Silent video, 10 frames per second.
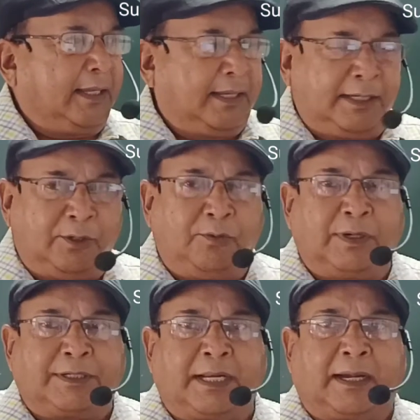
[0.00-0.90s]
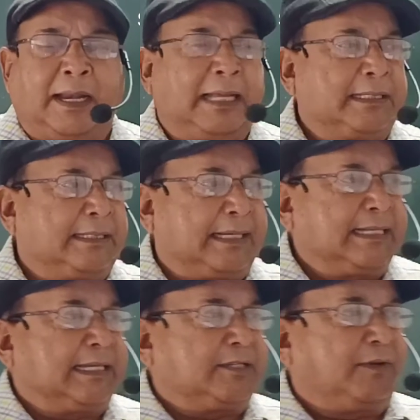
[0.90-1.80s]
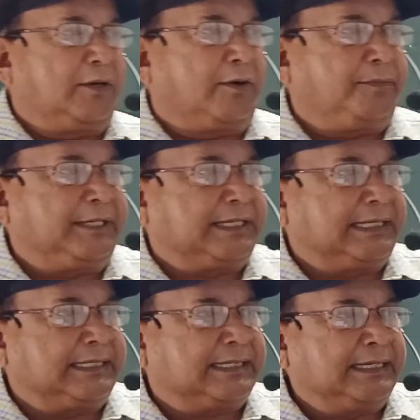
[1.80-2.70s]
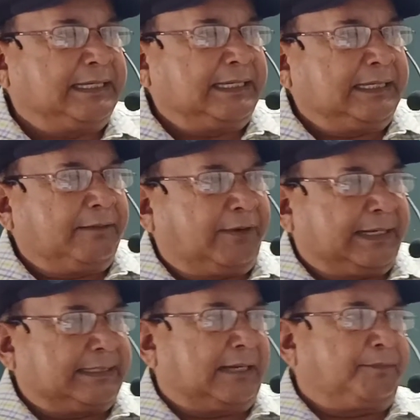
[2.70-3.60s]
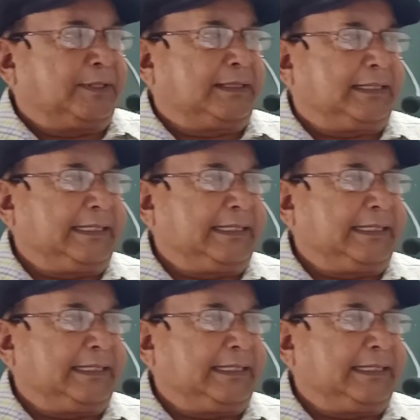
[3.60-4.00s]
In universal clause, tenses will not be changed. For example, the